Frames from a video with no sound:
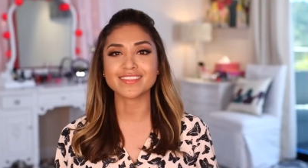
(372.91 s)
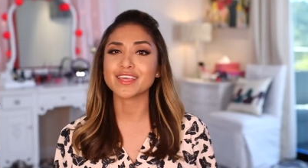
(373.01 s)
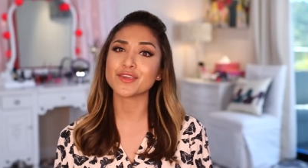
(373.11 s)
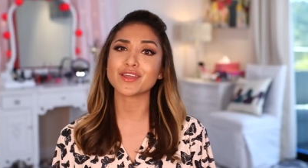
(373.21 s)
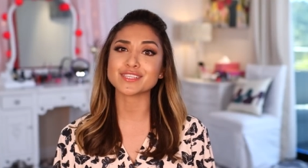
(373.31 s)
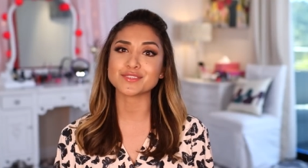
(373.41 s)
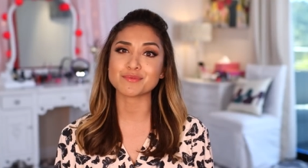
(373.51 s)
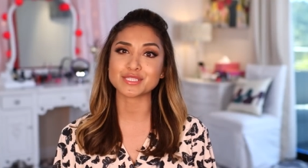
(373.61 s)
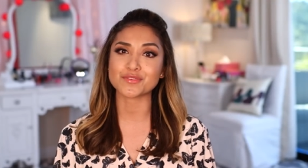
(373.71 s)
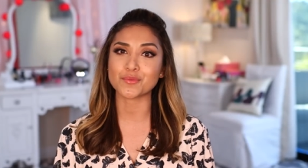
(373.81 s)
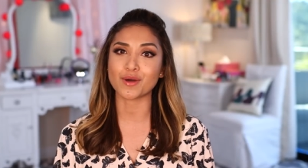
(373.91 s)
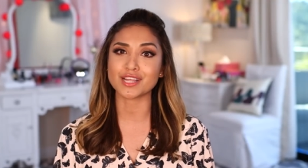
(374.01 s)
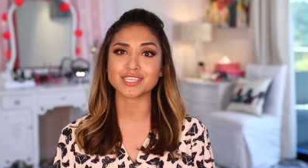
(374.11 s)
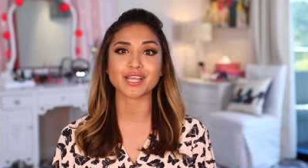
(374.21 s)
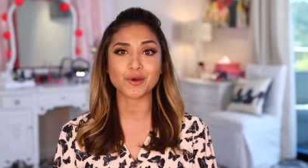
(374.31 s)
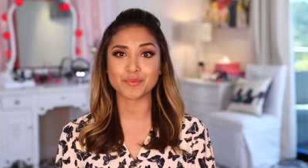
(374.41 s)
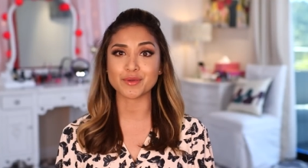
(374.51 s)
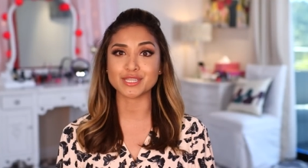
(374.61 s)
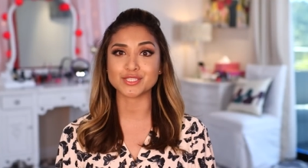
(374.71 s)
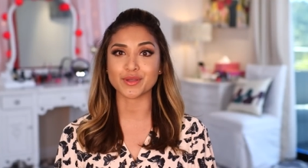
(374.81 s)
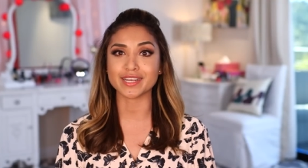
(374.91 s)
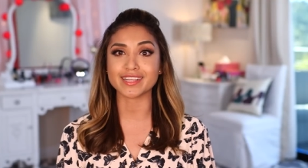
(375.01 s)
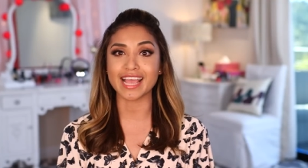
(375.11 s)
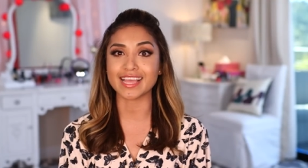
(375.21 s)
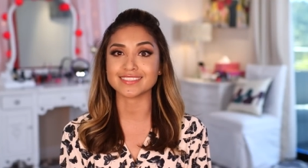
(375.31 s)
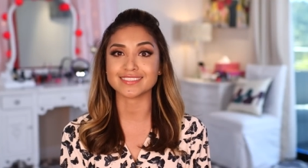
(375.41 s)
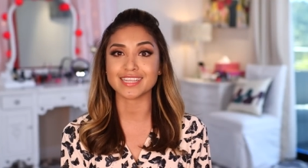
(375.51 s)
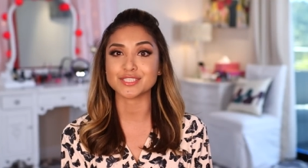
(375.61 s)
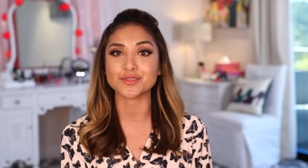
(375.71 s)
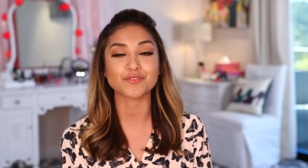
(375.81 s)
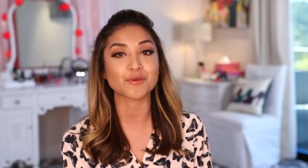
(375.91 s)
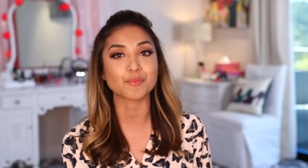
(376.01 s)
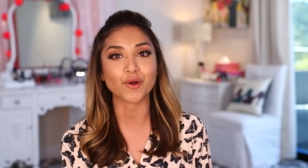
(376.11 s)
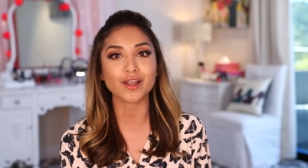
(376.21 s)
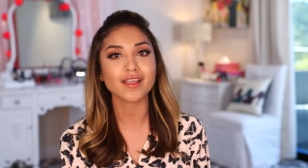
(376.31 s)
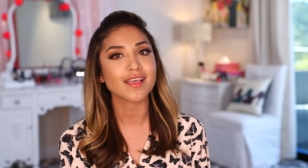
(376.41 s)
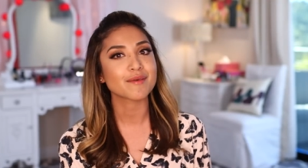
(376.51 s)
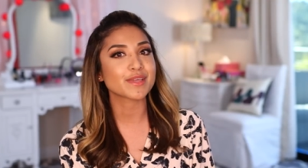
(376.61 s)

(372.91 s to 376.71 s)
Thank you guys so much for watching. I hope you enjoyed it and stay tuned for more.